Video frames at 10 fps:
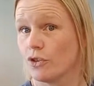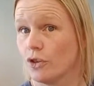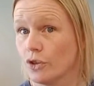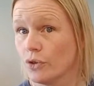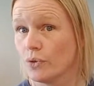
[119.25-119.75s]

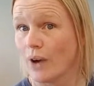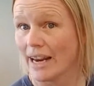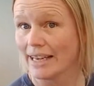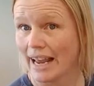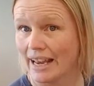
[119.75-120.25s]
two
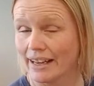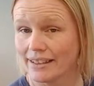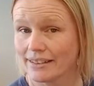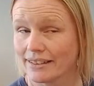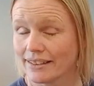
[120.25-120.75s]
right
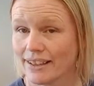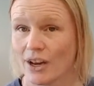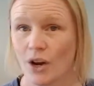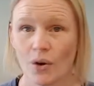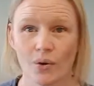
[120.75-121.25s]
hands
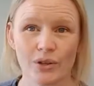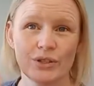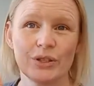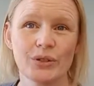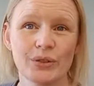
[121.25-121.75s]
or
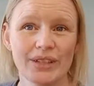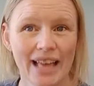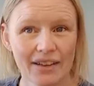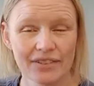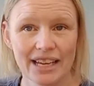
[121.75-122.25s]
two left